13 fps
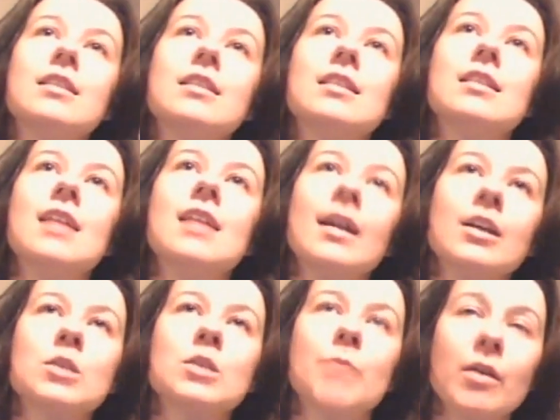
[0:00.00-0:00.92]
And
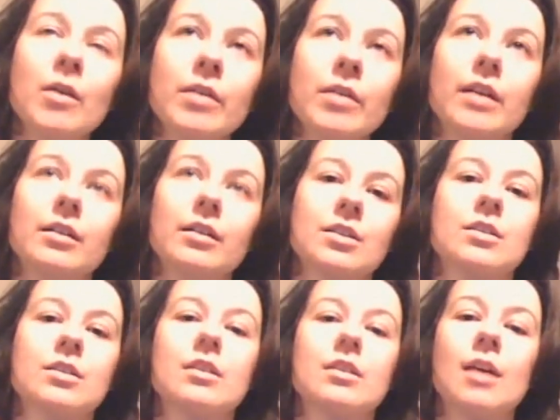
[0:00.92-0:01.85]
that
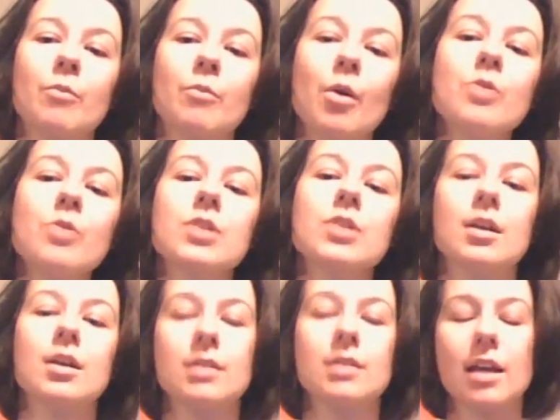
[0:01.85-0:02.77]
experience, that
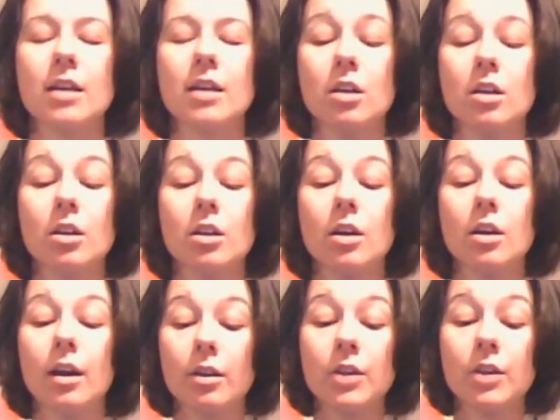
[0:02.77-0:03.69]
process, is
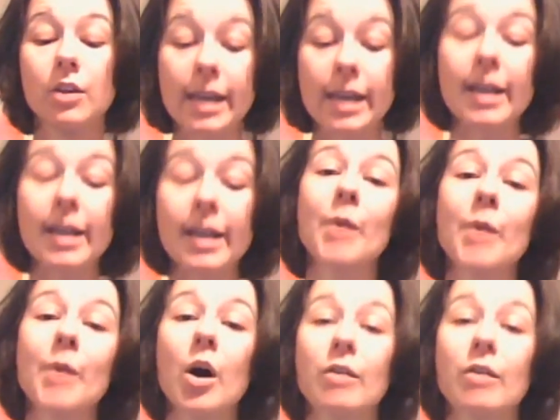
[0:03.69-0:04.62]
the healing
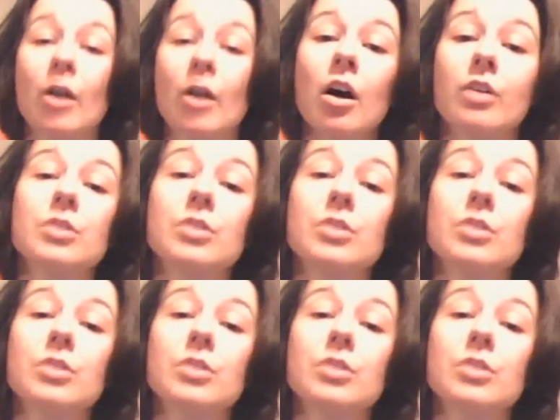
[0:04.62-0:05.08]
part of art.